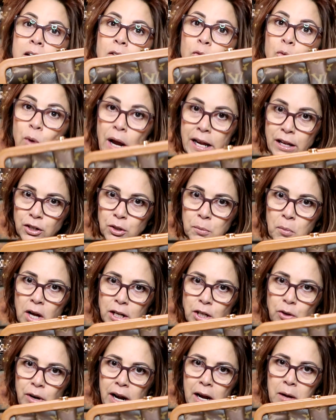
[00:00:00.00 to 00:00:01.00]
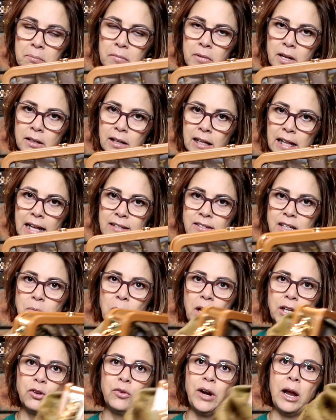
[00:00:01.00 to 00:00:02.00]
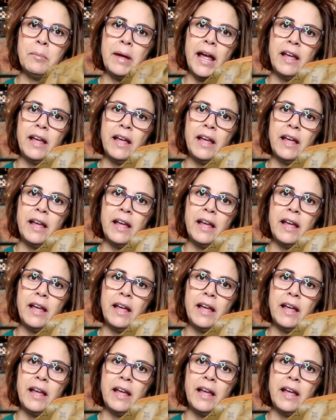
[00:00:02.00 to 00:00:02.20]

regular monogram, classic monogram,